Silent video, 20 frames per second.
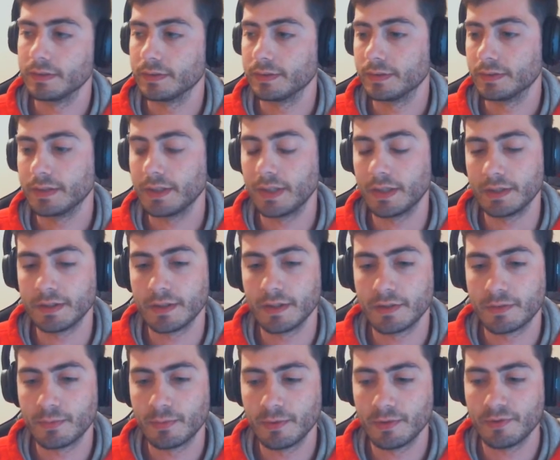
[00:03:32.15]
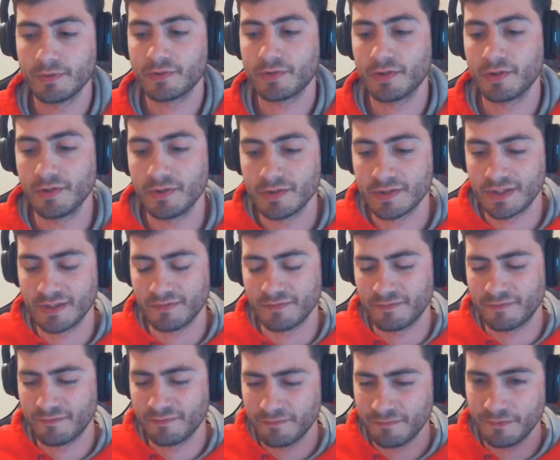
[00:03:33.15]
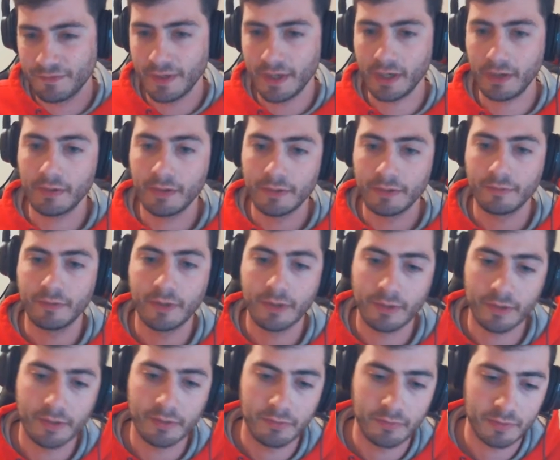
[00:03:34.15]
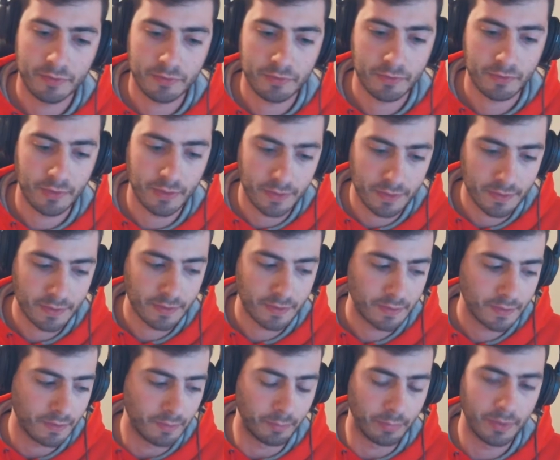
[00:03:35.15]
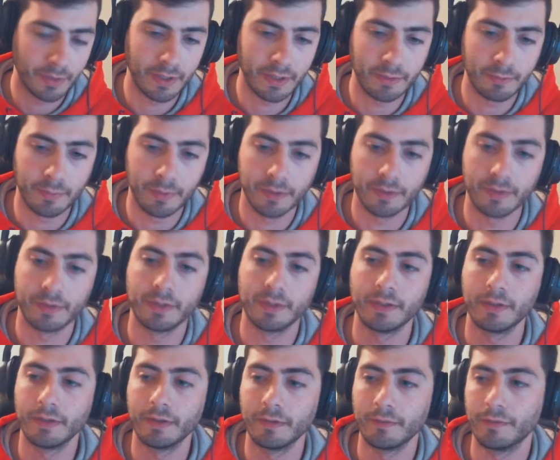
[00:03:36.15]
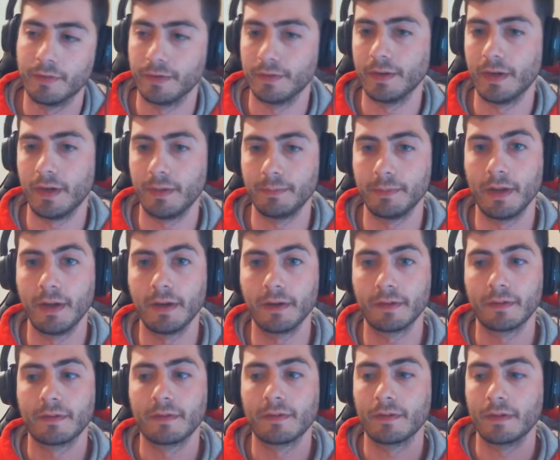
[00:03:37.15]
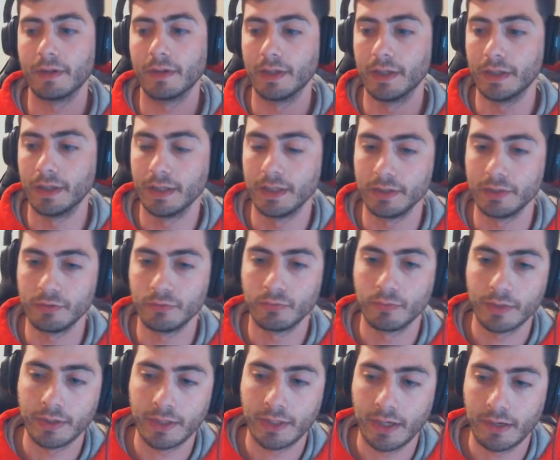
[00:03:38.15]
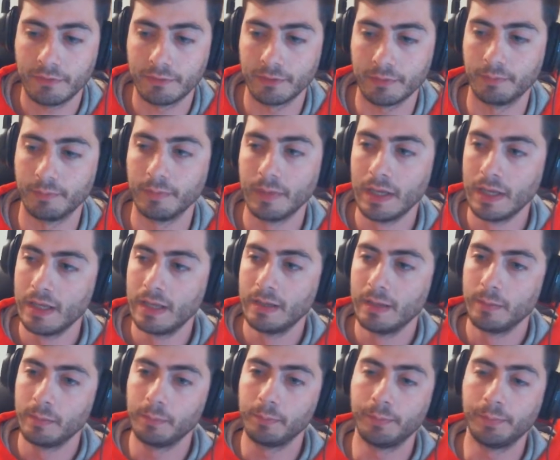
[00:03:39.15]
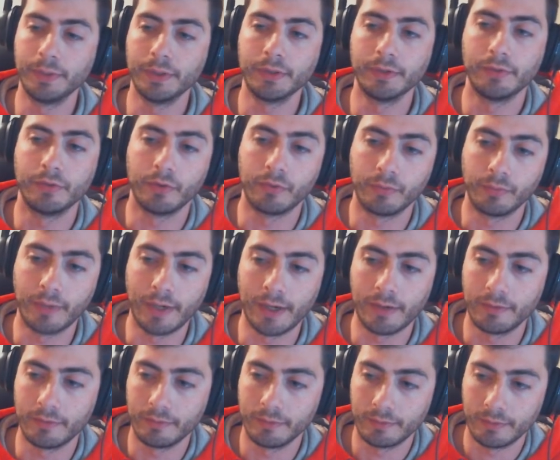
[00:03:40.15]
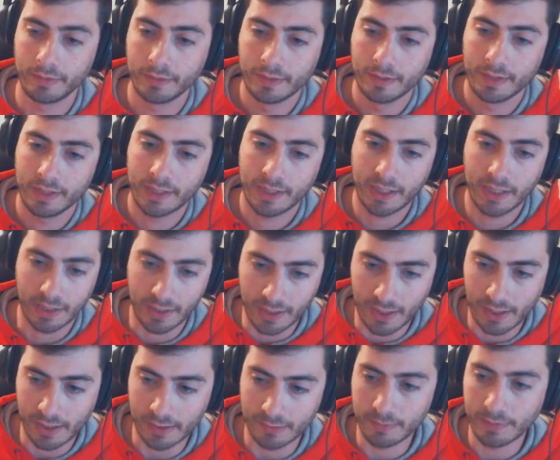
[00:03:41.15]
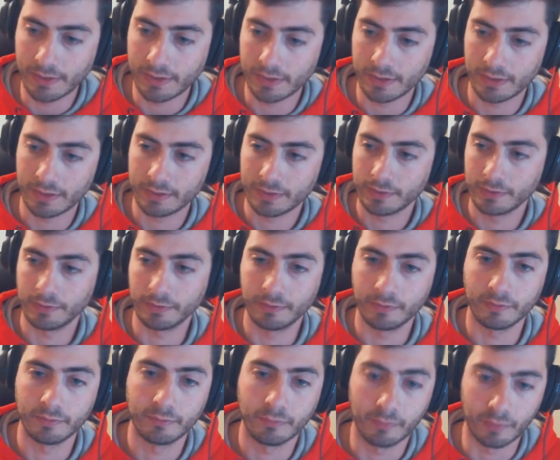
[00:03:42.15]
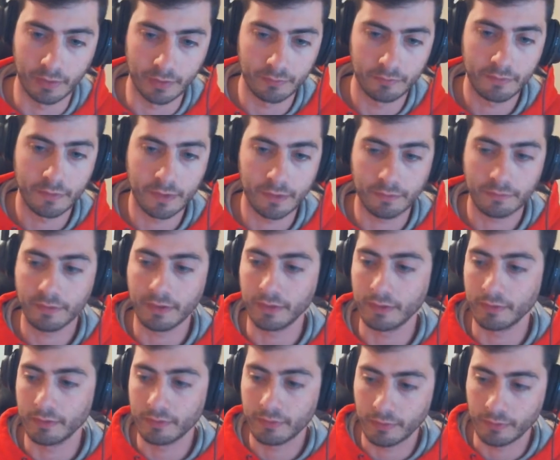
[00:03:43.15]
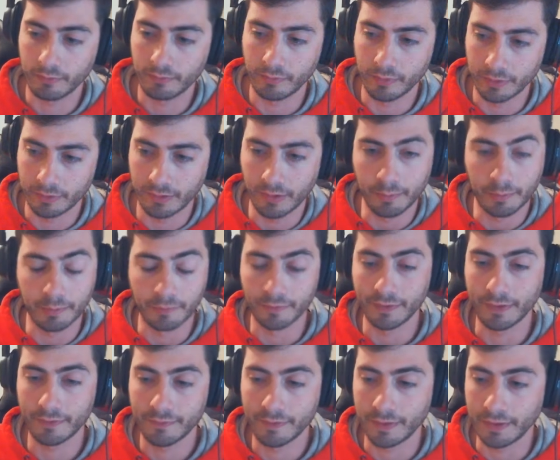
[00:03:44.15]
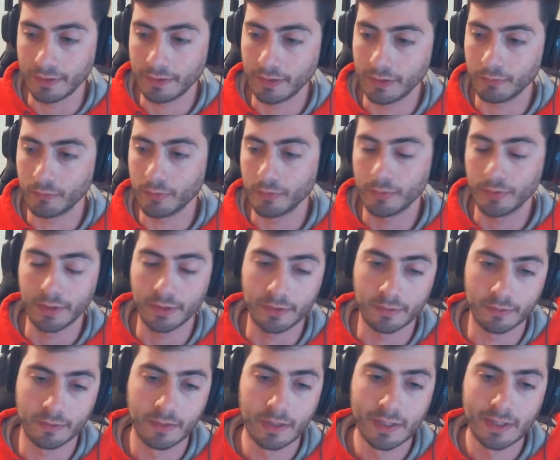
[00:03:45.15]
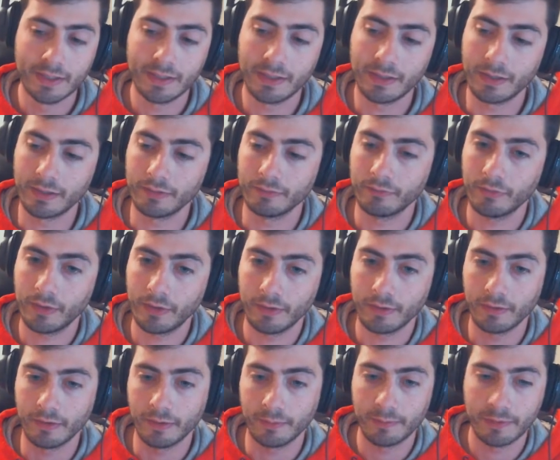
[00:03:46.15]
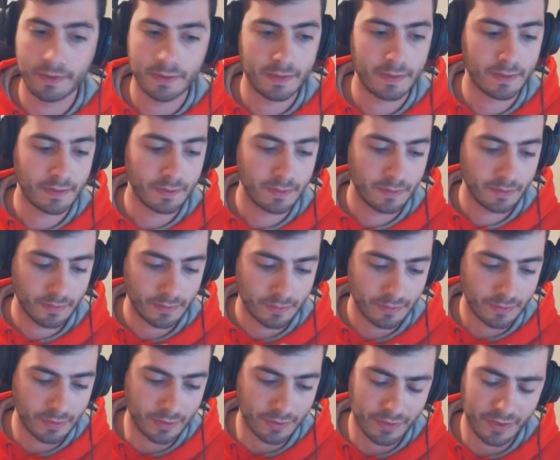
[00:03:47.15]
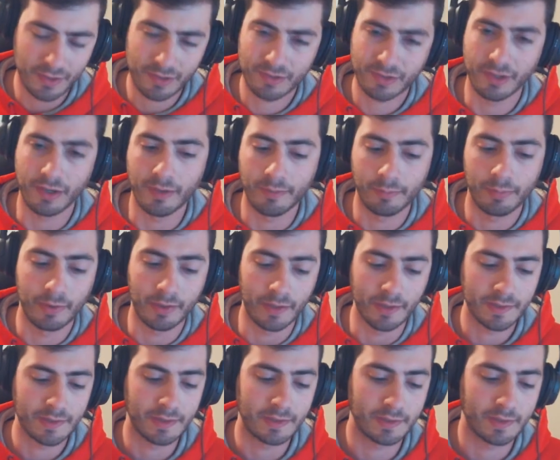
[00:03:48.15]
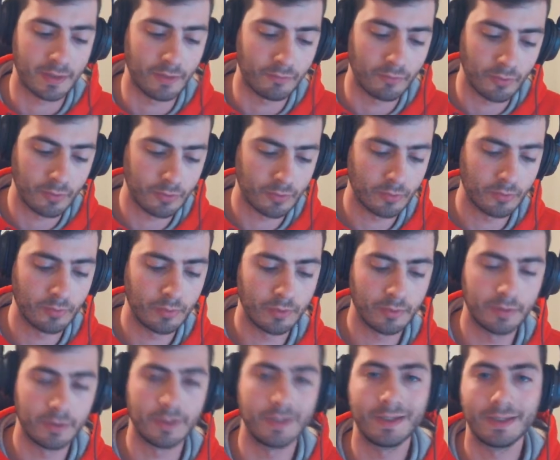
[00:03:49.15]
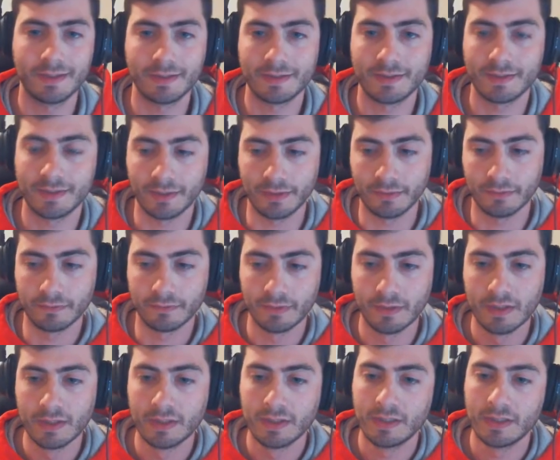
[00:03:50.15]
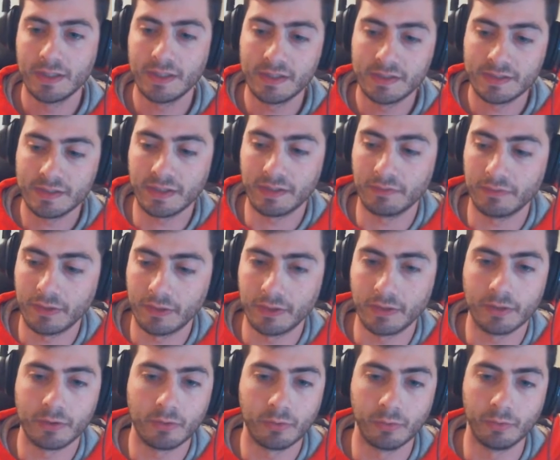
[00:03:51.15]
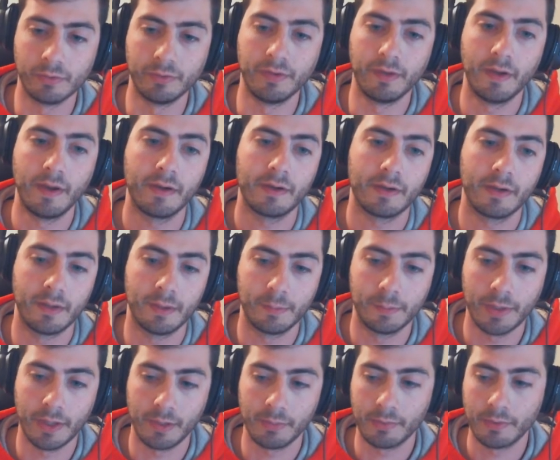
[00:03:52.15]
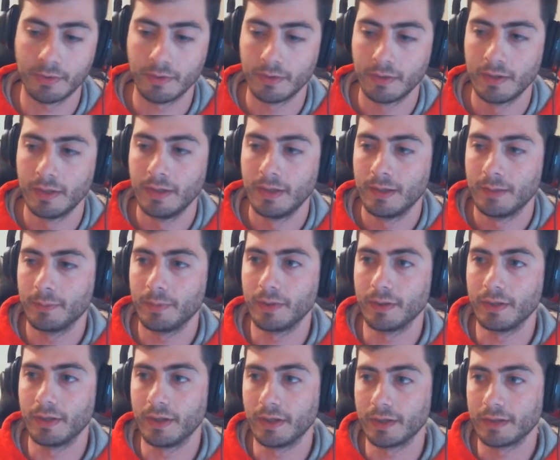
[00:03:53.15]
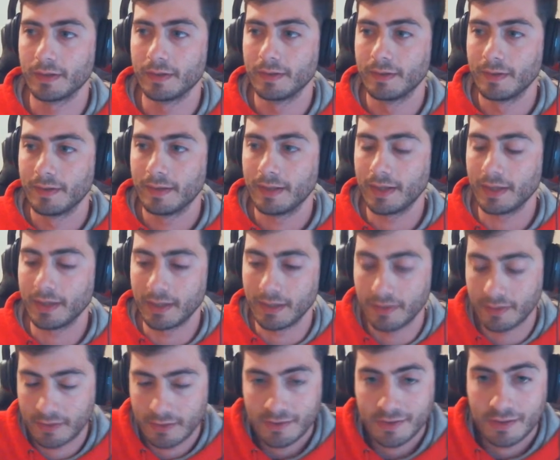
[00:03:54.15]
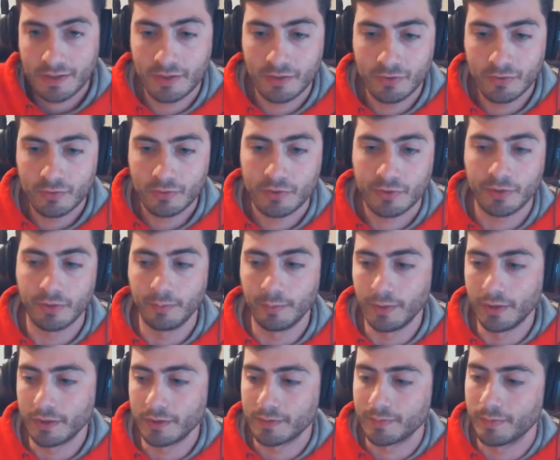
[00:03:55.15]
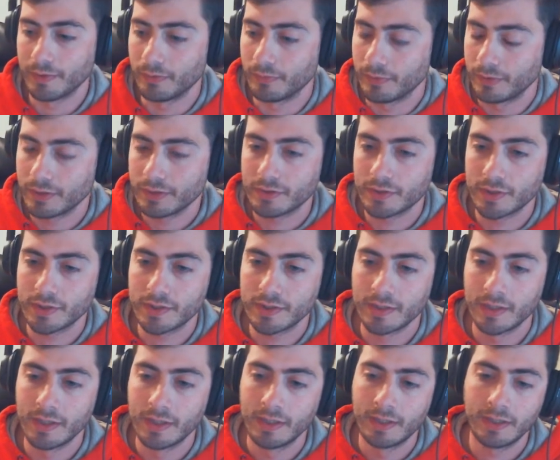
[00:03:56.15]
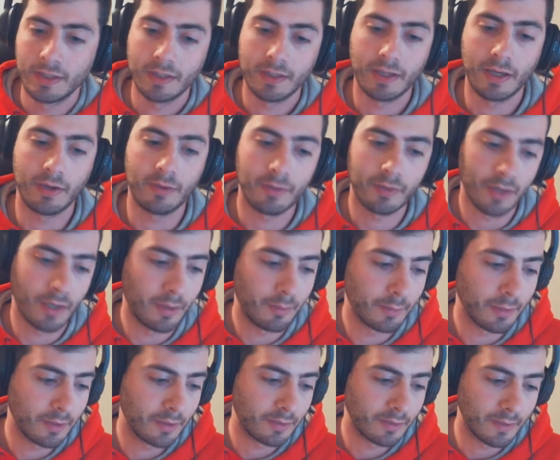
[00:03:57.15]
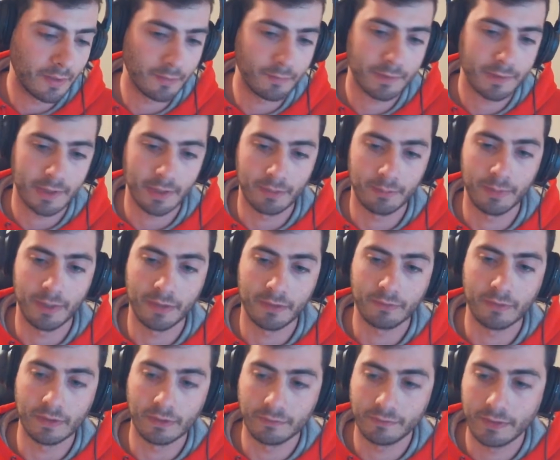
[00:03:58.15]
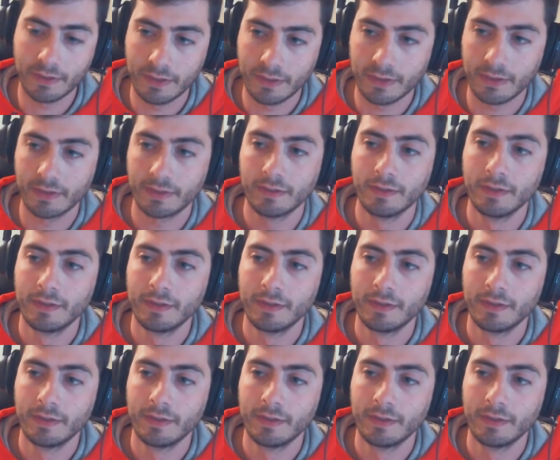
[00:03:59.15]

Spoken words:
Yeah, it's one of those cards that very, very restricts the playability of the top decks, and you really have to build around. Can I be a turn 1 VFD or turn 1 double VFD? Like, what do I do? Very limits just the thought process. Like, Virtual World in itself is a very cool deck on paper, but like because it can do so much. But when it's just how many times can I make VFD?